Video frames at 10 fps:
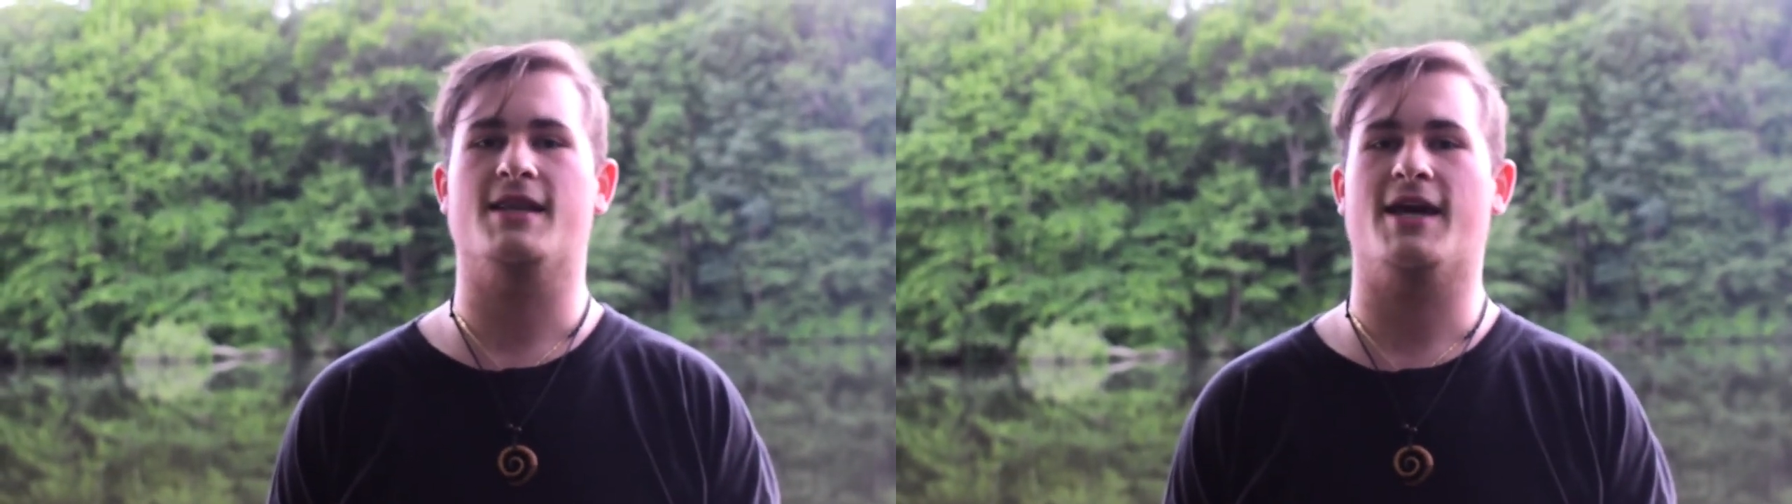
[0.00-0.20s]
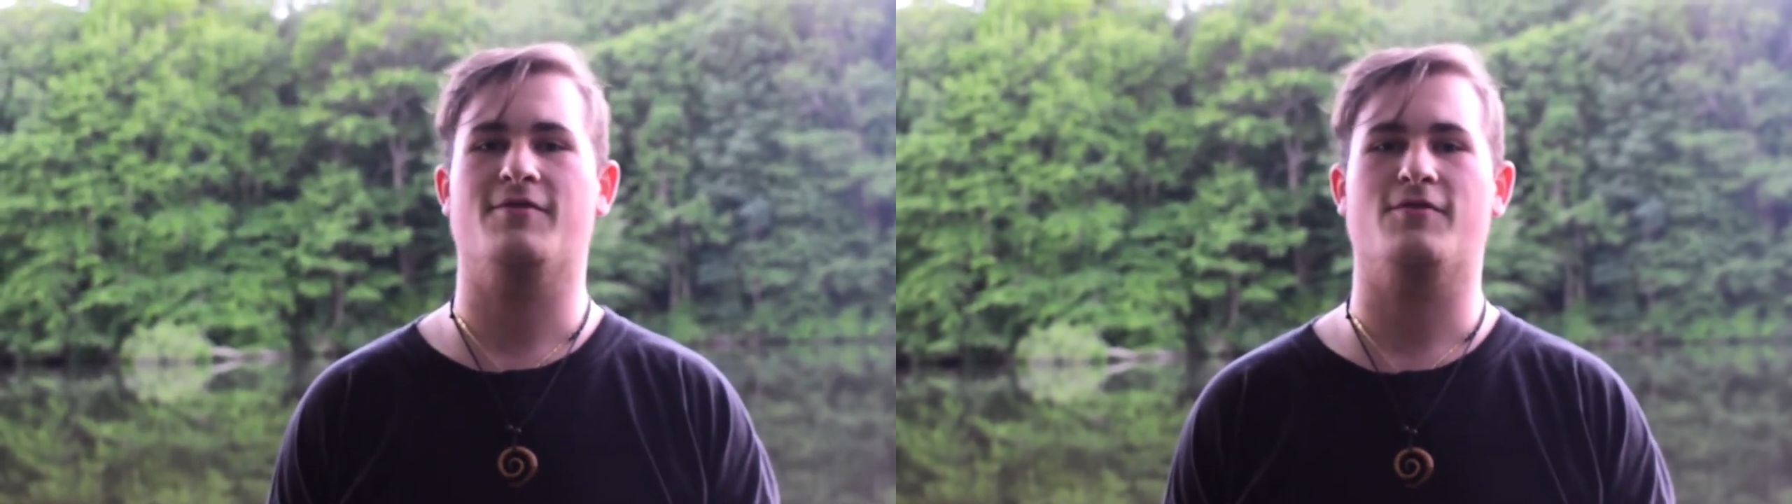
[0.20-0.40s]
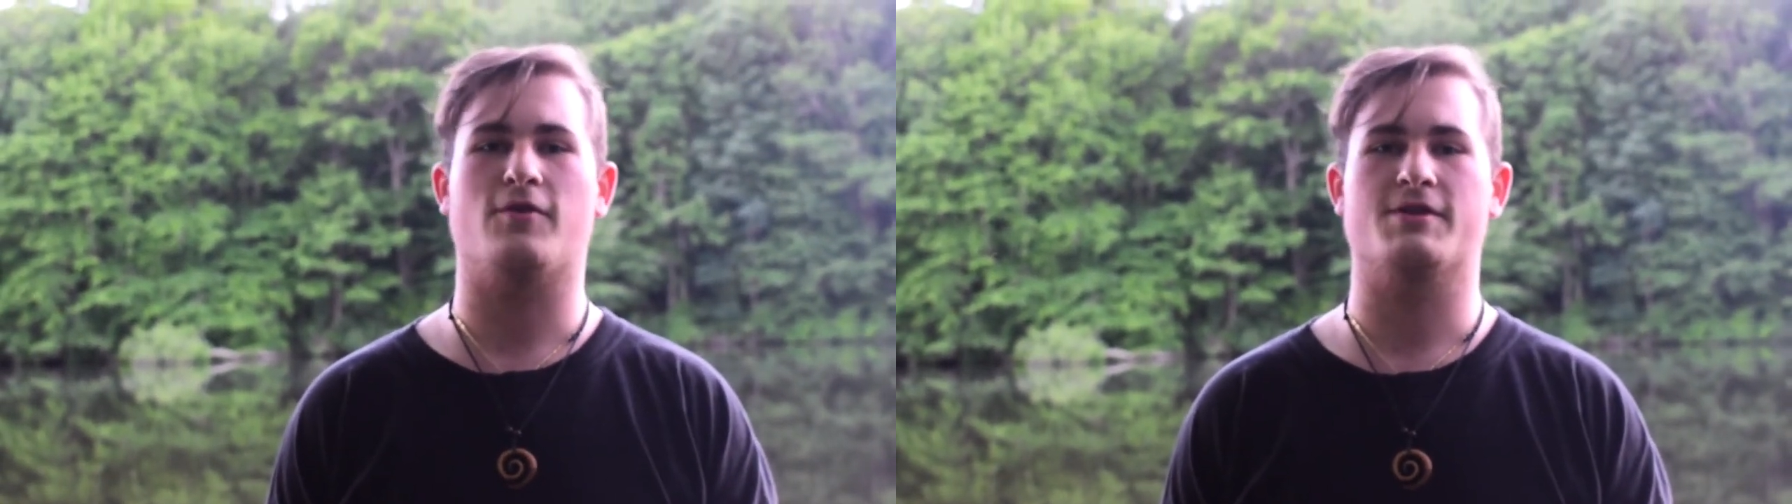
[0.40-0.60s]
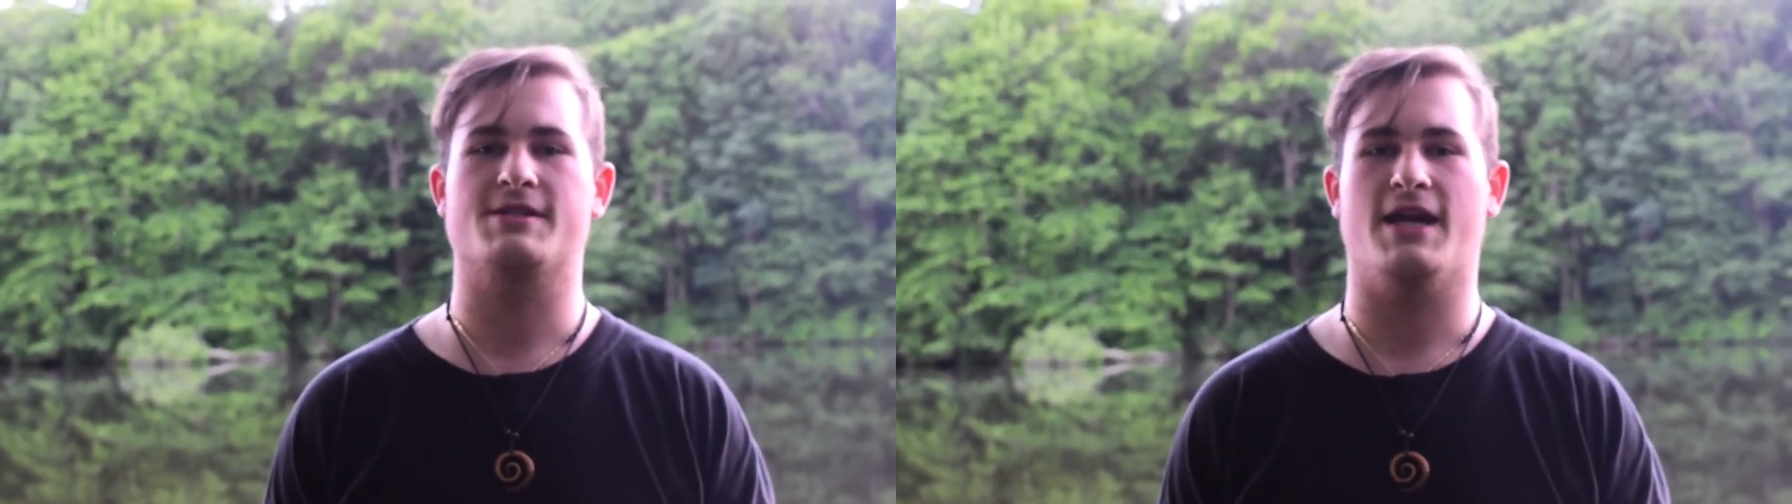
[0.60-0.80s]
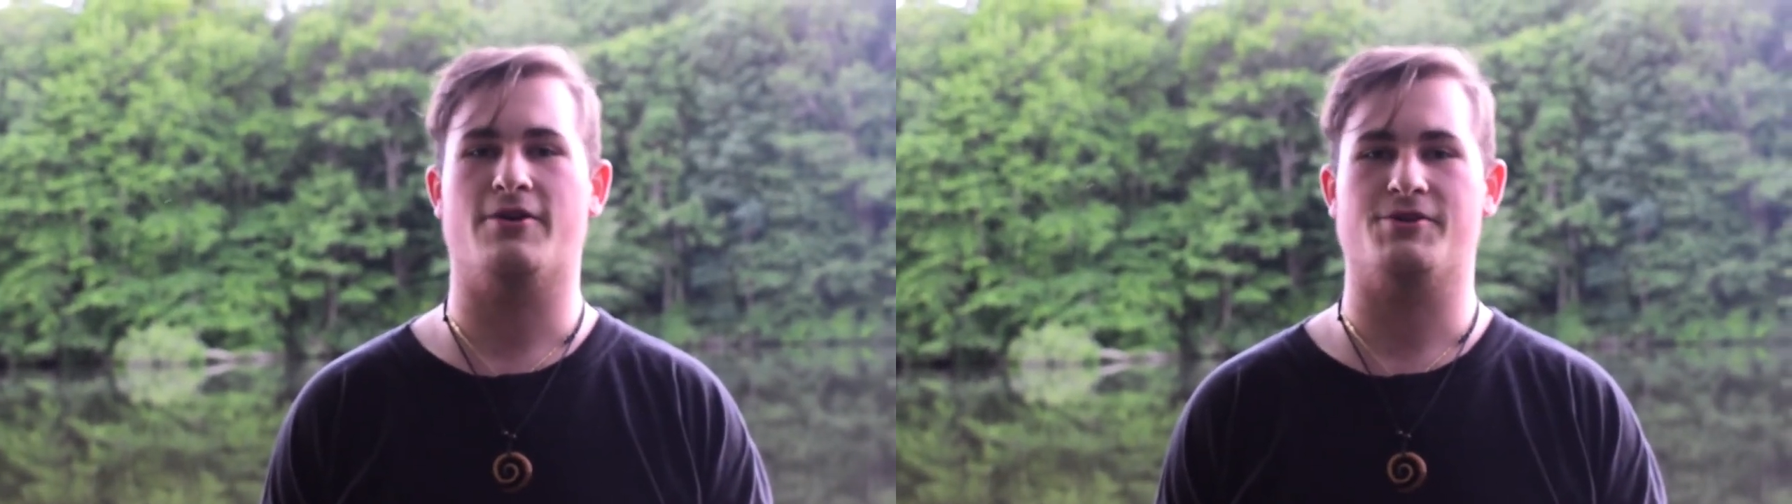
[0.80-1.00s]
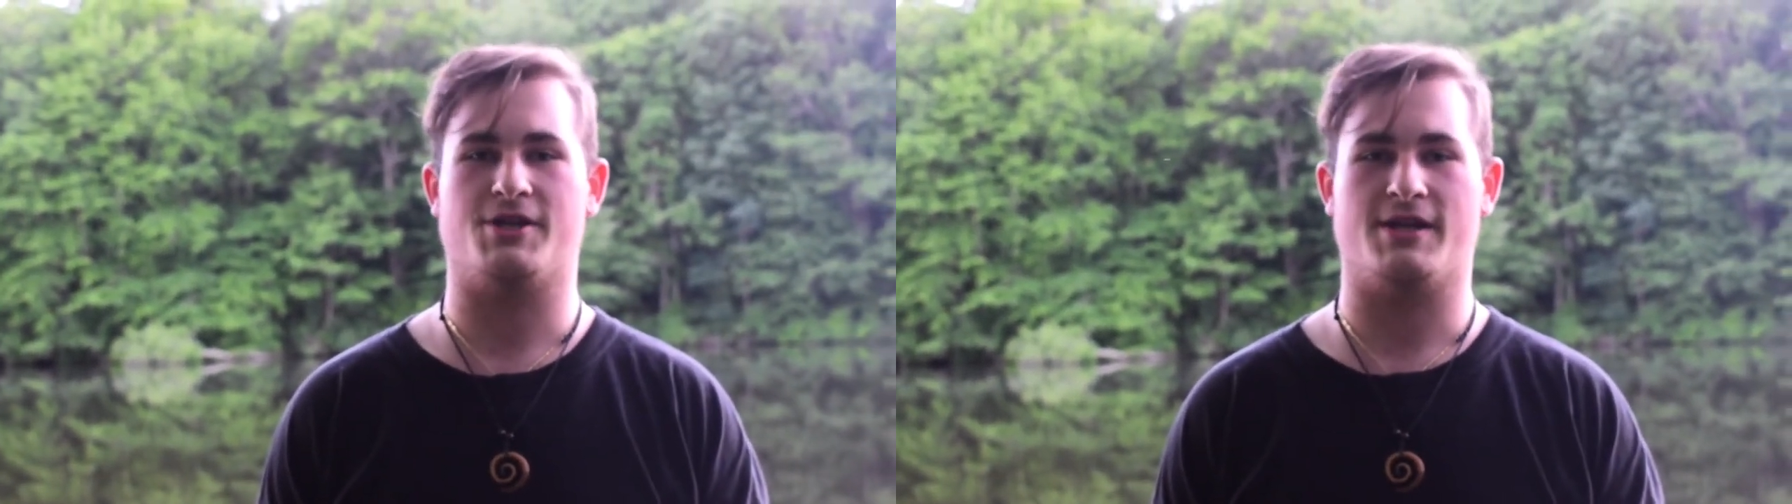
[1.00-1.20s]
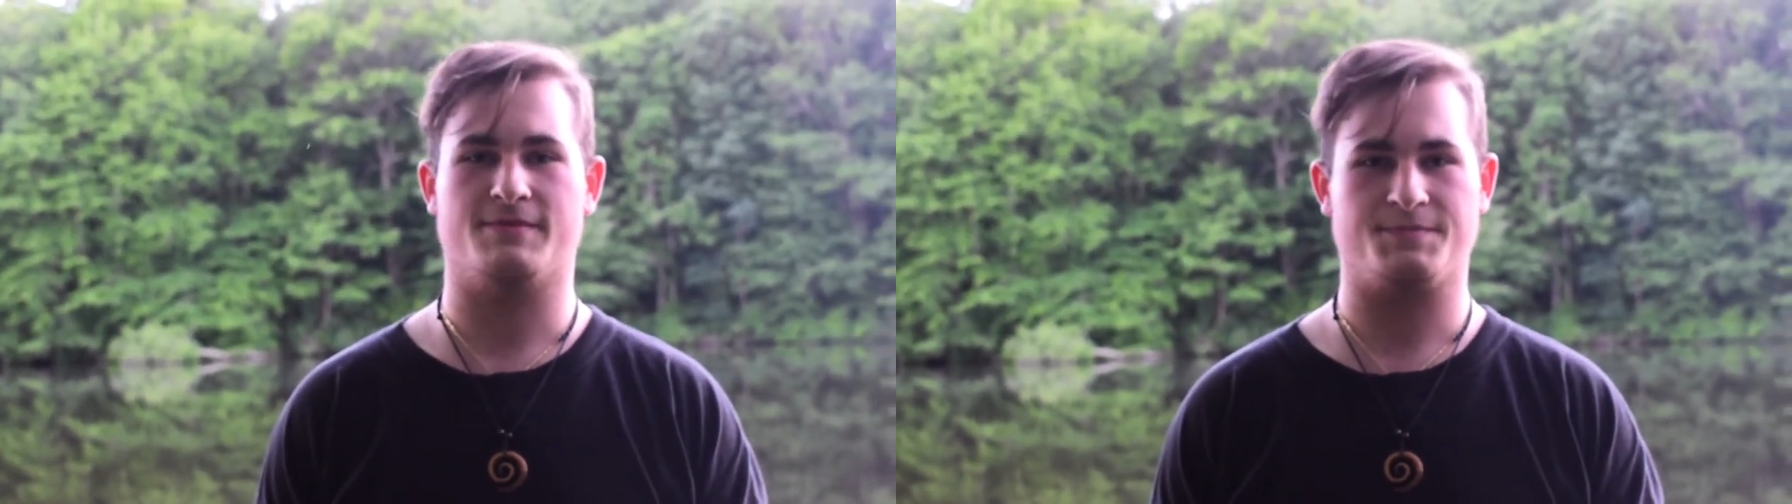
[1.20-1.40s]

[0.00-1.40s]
life force energy.